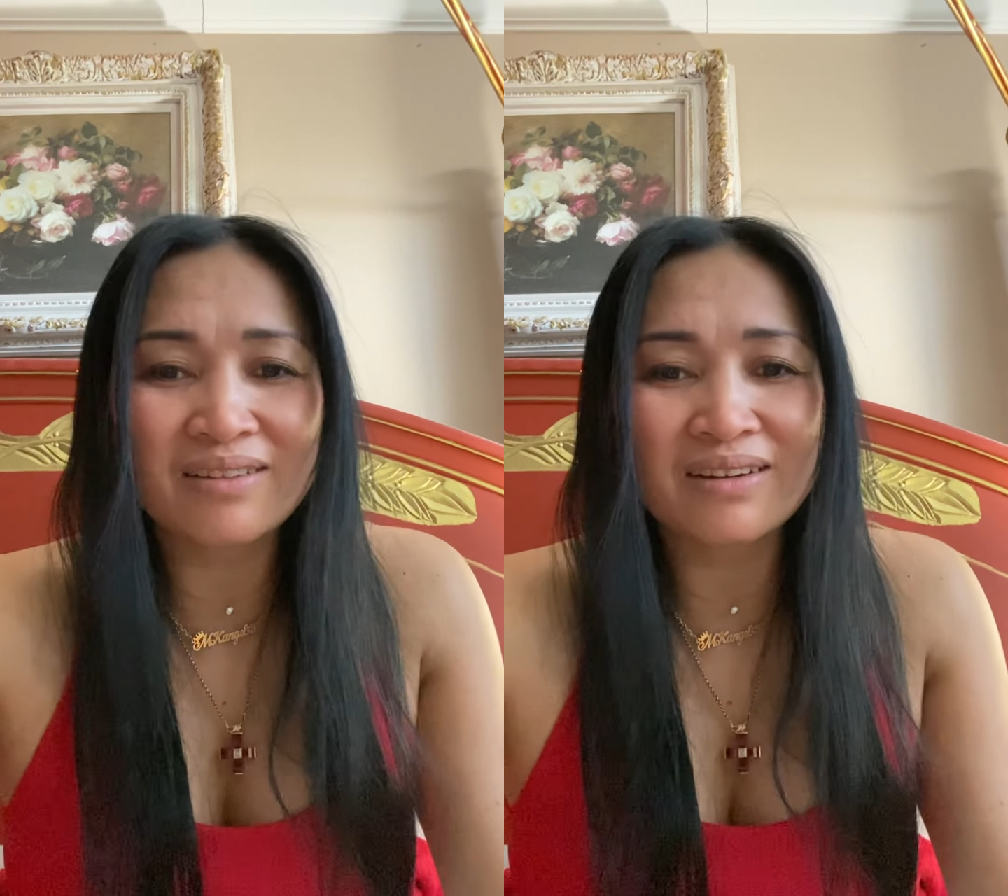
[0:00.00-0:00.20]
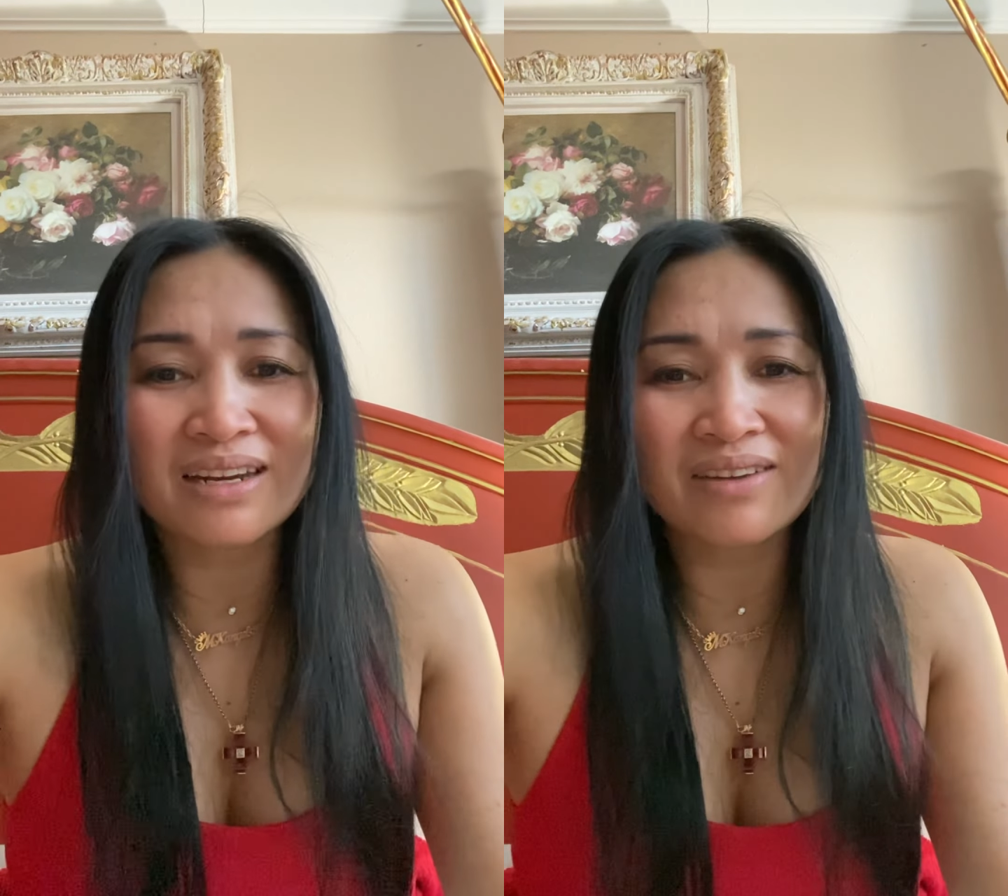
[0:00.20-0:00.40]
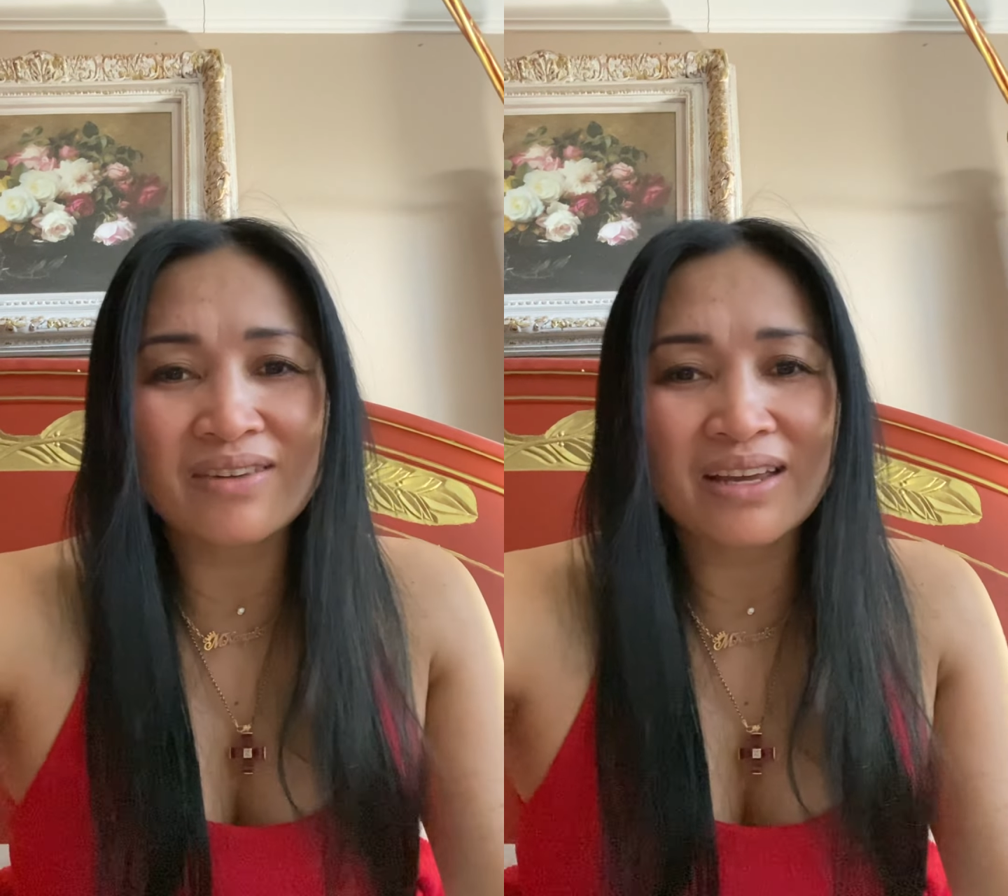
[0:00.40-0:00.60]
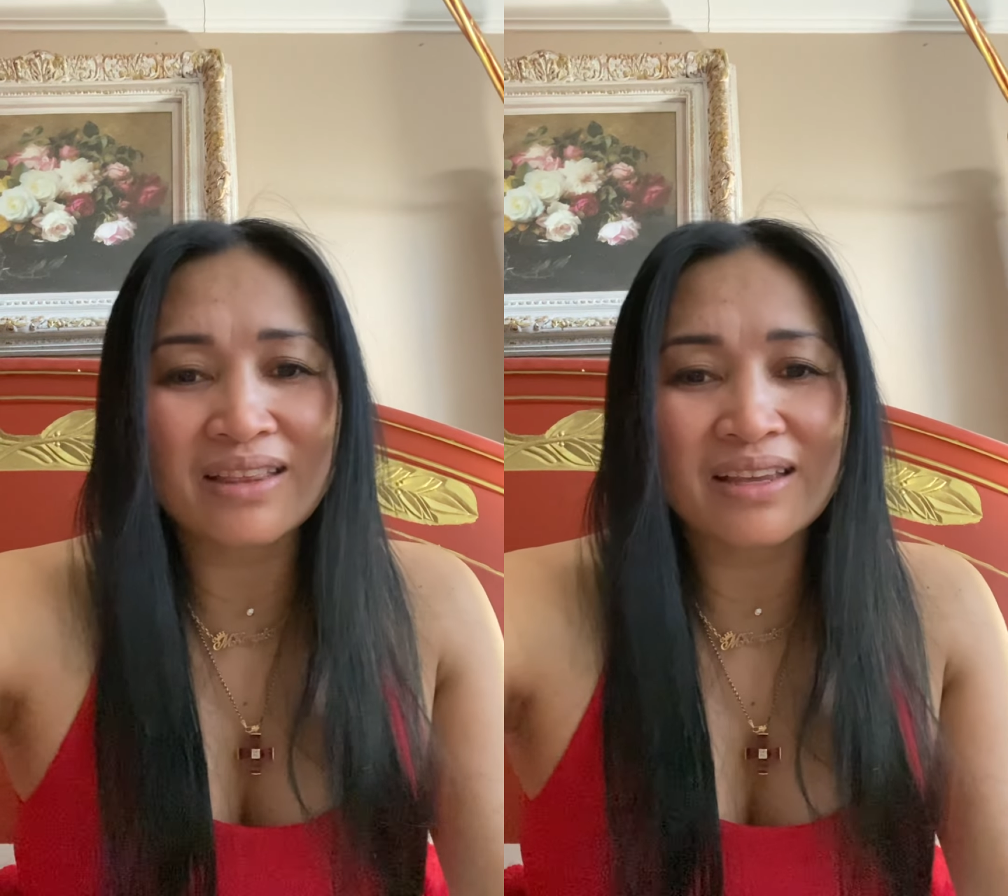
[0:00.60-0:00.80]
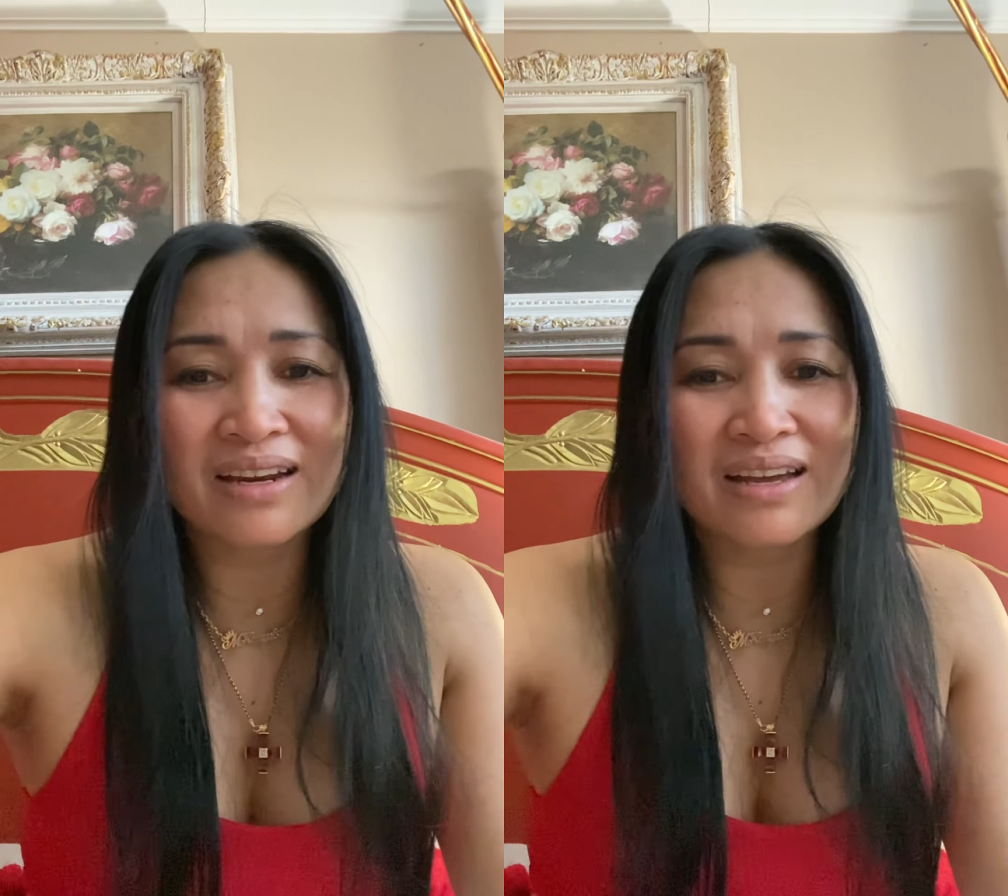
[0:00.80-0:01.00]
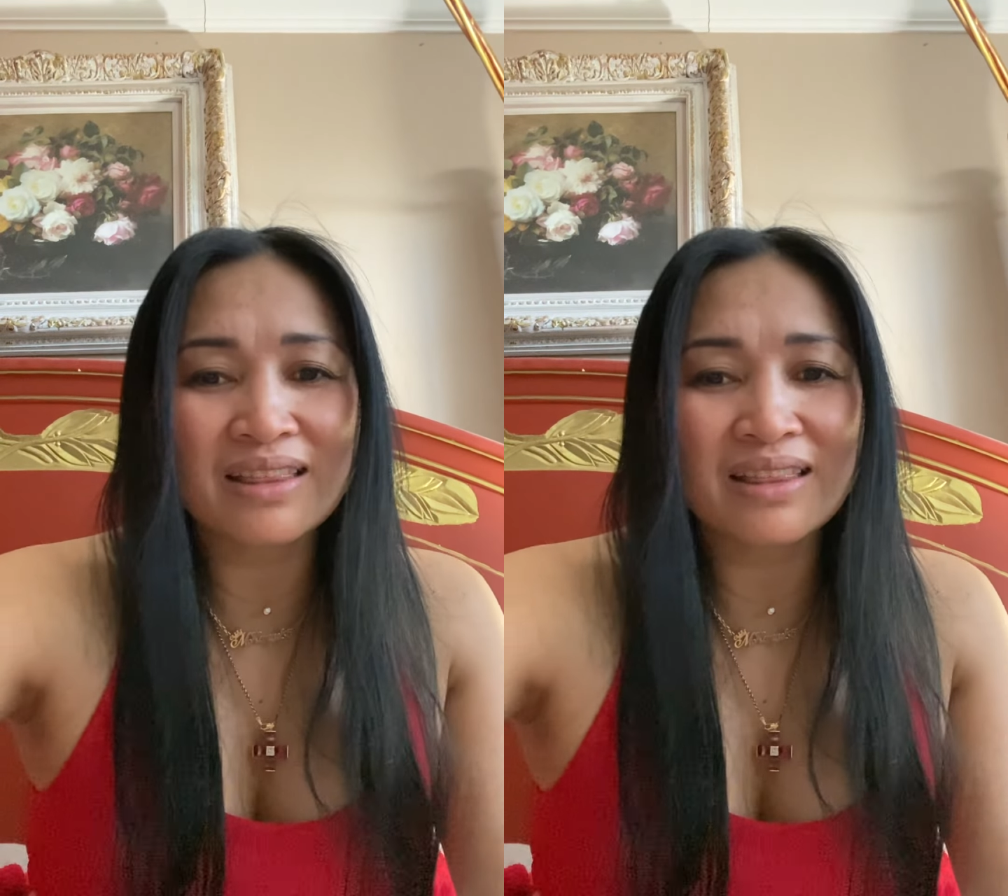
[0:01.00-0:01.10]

Online Rakitera,